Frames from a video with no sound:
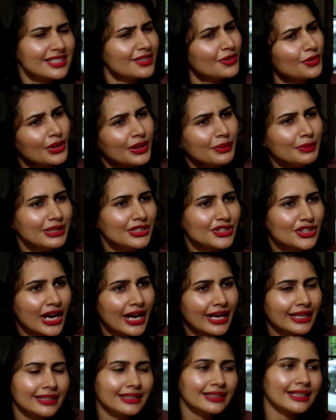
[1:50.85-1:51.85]
Say, okay, we'll
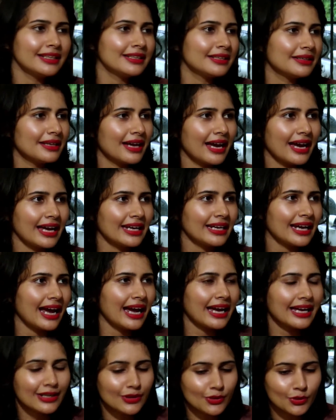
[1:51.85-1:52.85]
try it, and
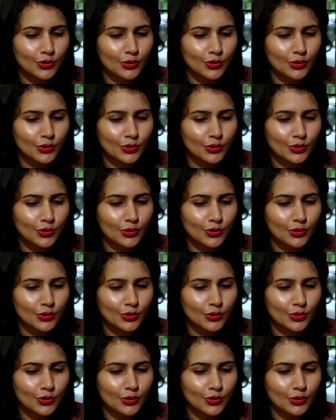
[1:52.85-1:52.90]
I had